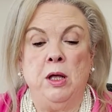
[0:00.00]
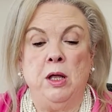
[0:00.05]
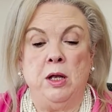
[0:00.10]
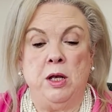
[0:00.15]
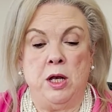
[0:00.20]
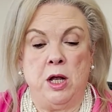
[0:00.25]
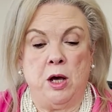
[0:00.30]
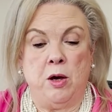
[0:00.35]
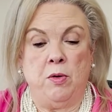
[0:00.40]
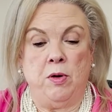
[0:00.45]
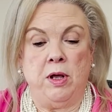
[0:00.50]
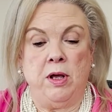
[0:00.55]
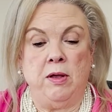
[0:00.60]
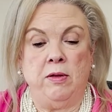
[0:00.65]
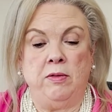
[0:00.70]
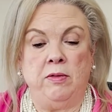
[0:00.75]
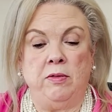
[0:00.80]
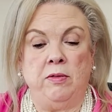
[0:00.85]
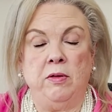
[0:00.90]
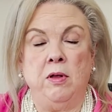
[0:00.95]

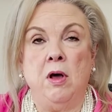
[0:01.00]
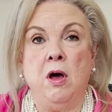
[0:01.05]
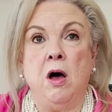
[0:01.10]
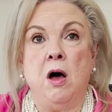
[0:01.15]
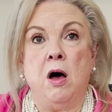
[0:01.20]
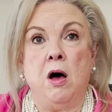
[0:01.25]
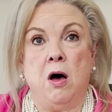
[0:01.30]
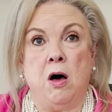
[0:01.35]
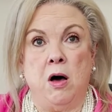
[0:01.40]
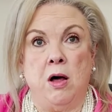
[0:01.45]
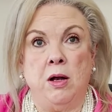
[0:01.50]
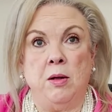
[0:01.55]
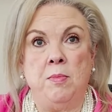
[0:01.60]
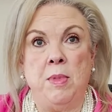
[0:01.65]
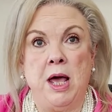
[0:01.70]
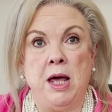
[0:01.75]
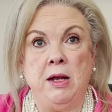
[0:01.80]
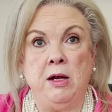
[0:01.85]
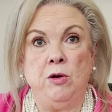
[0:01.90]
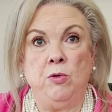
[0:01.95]
notice,
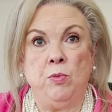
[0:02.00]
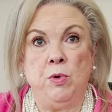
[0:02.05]
automatic